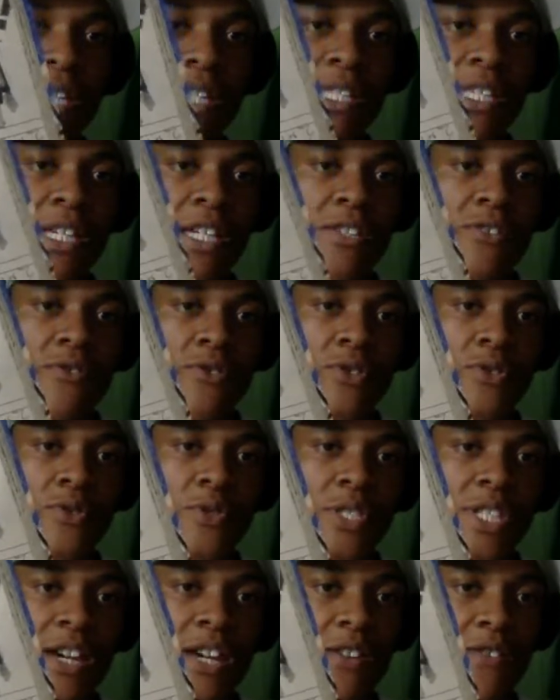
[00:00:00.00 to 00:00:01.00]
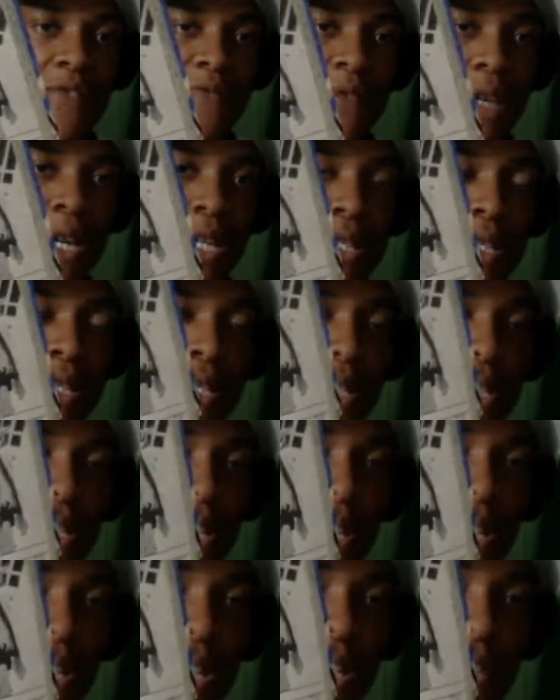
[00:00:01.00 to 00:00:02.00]
Like he'll use sound effects,
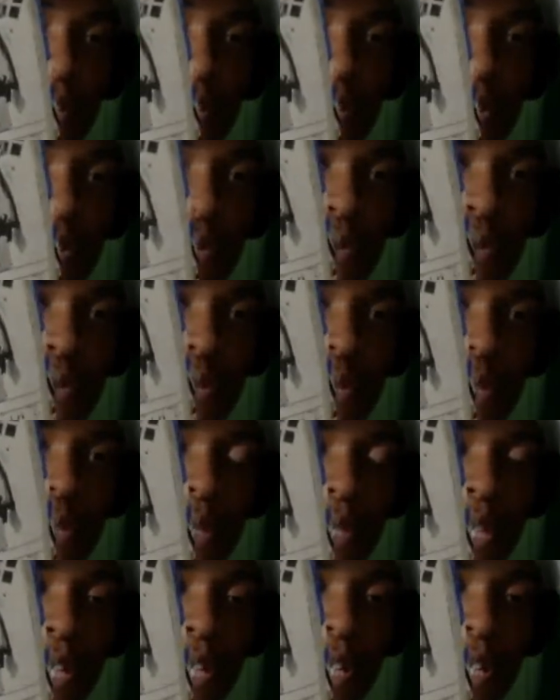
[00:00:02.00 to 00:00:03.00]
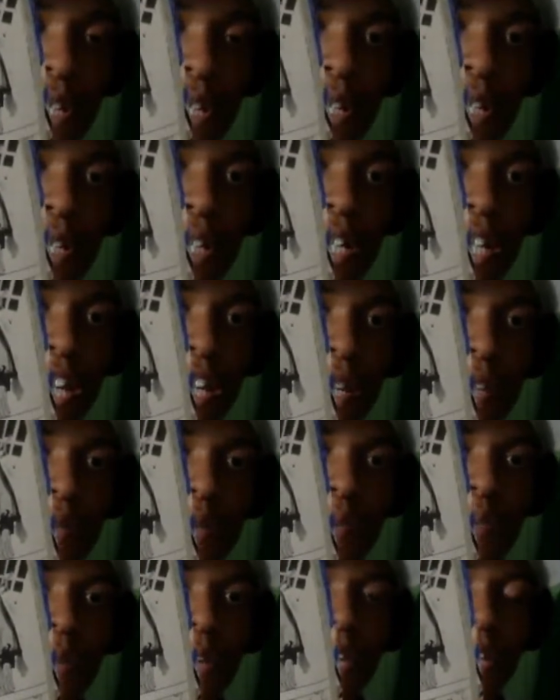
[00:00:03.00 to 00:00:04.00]
he'll use negative
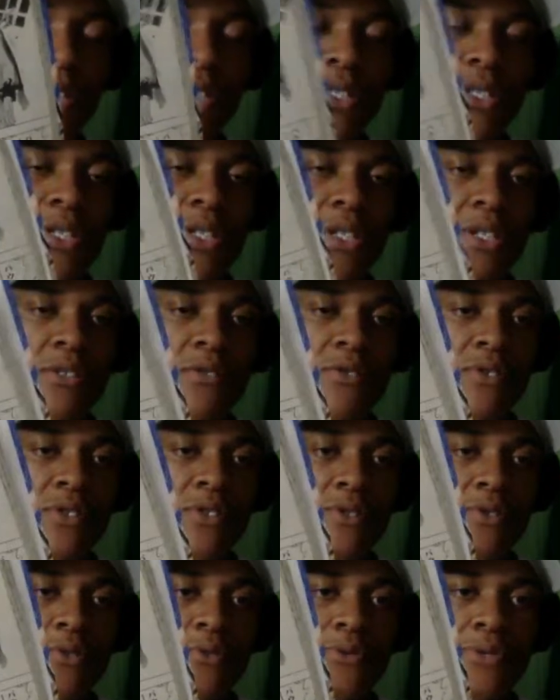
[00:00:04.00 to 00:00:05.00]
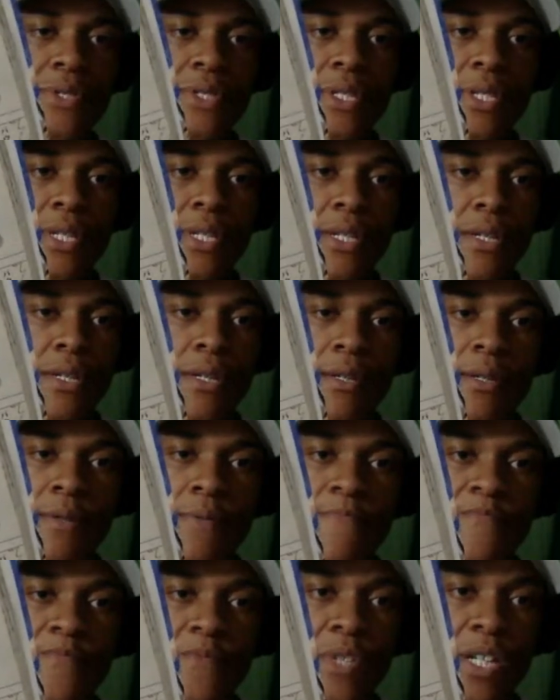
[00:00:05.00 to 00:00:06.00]
space, he'll use
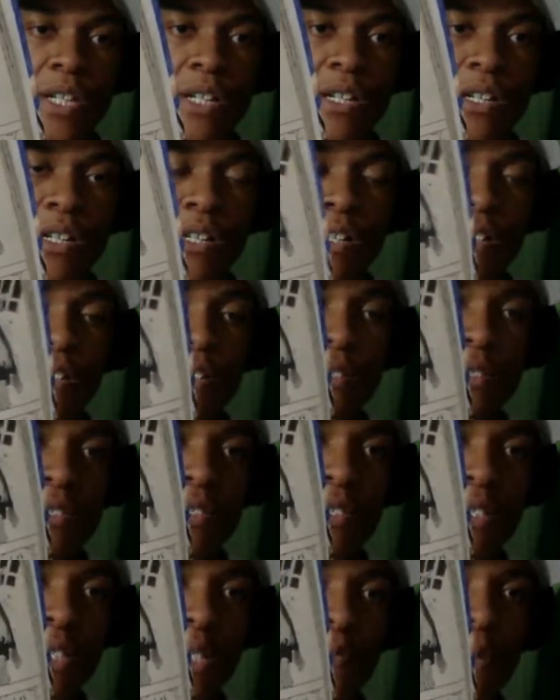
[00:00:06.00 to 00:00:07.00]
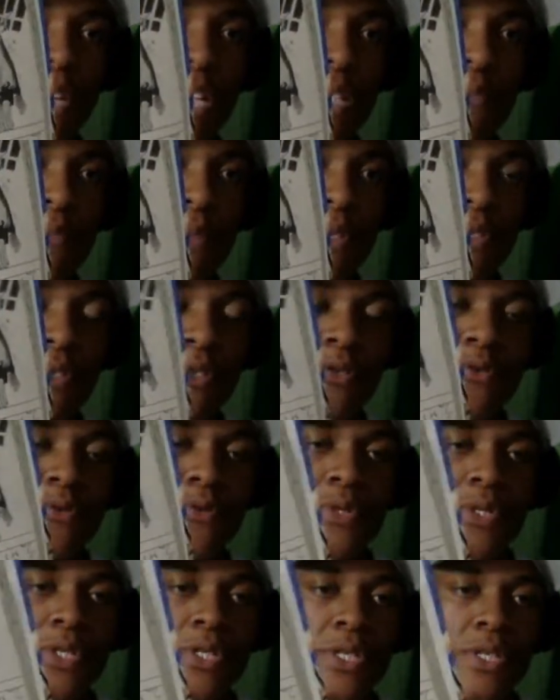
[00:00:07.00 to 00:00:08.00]
the speech
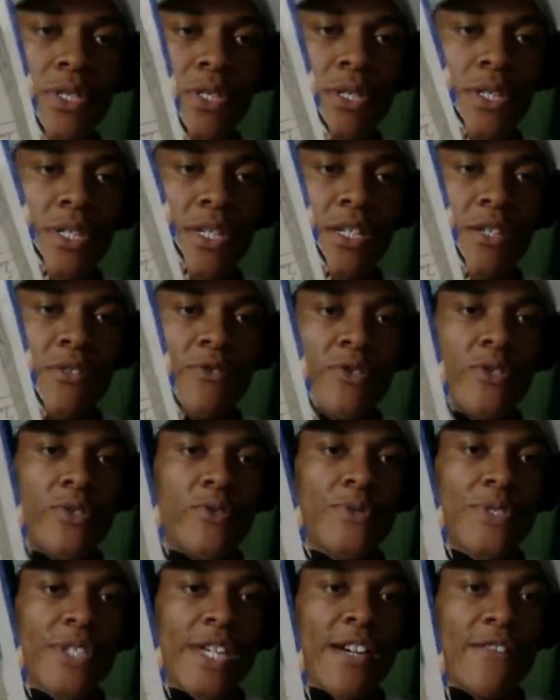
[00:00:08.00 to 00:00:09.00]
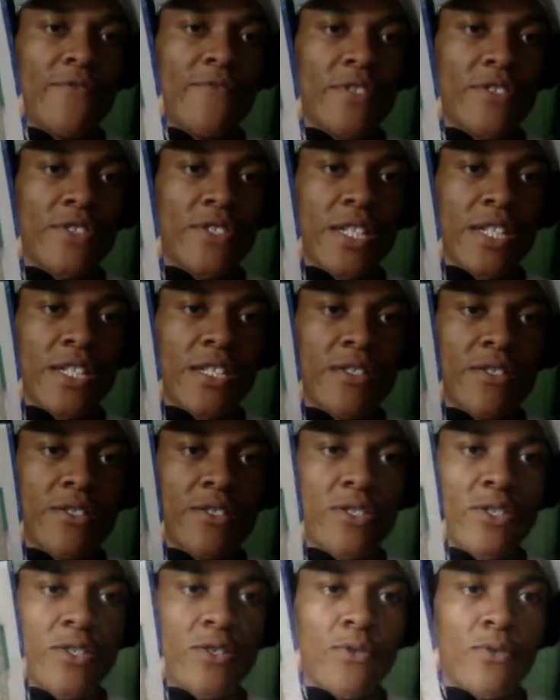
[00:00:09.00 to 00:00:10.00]
balloons, he'll use everything
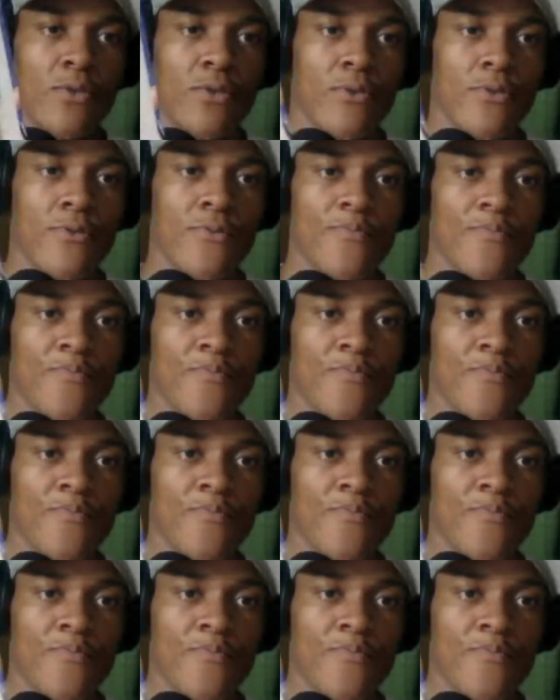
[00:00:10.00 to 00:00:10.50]
to